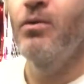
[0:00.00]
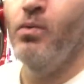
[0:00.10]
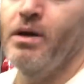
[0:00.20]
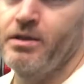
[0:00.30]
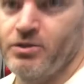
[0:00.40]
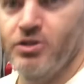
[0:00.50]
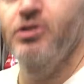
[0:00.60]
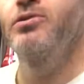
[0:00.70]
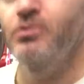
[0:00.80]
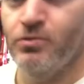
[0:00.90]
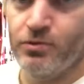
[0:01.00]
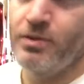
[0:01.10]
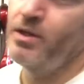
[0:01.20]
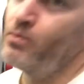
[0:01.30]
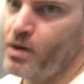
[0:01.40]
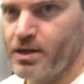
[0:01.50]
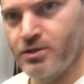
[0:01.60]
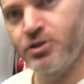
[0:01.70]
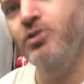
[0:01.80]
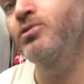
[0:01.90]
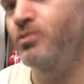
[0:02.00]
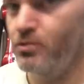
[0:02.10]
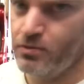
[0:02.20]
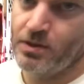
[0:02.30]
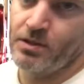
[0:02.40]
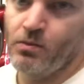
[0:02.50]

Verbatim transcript: One, two, three, one, two, three,